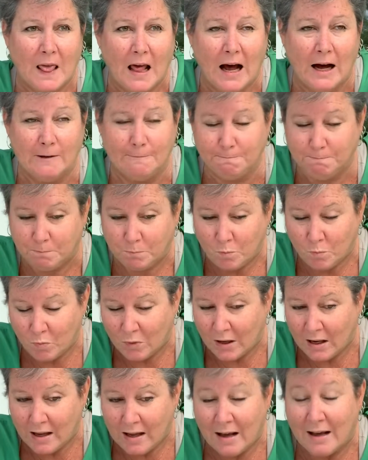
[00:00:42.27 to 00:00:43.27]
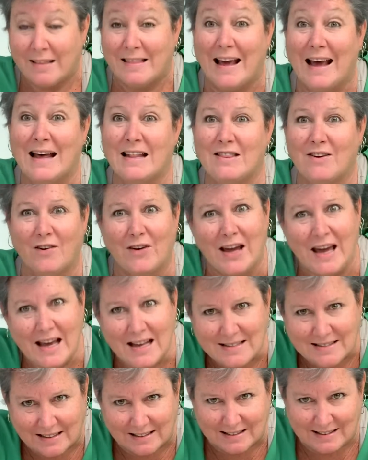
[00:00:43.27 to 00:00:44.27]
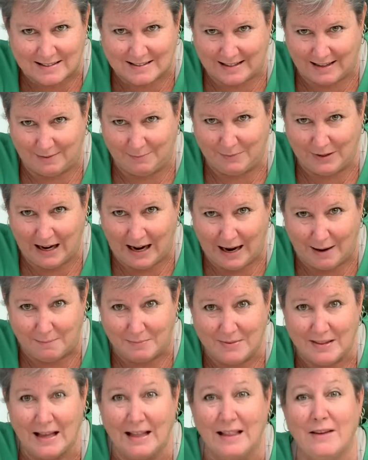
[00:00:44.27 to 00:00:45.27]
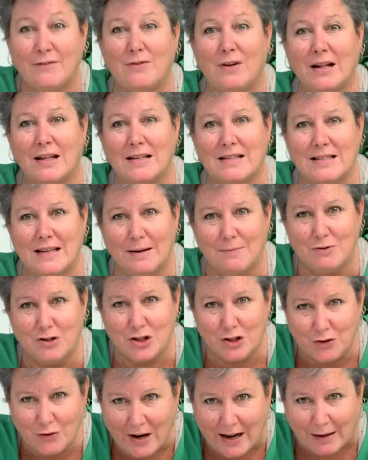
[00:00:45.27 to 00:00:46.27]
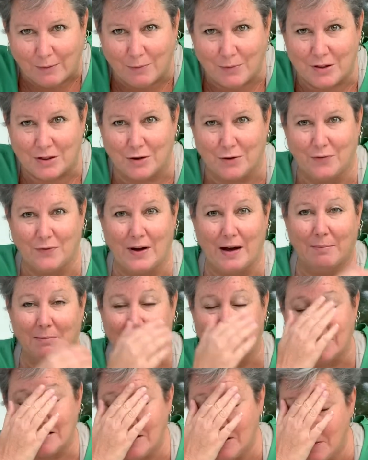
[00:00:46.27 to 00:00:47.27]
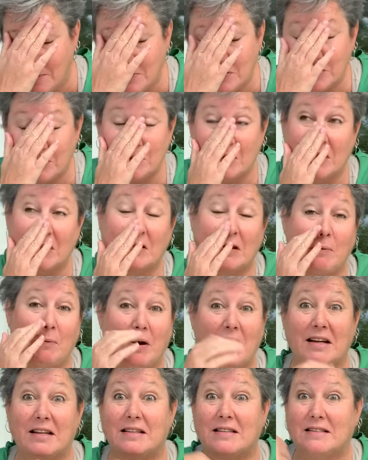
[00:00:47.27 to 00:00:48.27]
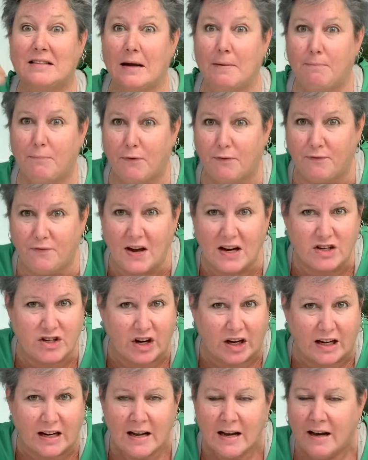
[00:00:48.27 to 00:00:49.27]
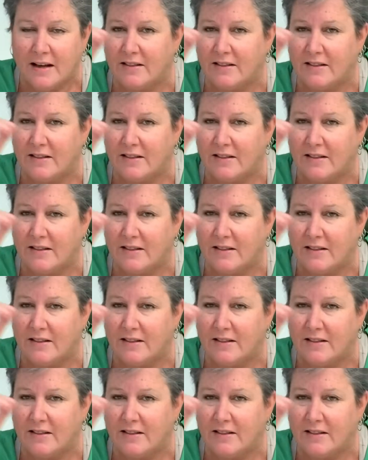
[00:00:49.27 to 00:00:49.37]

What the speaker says: They had their kids at the same time. They lived on the same street with their families. They went into the same profession.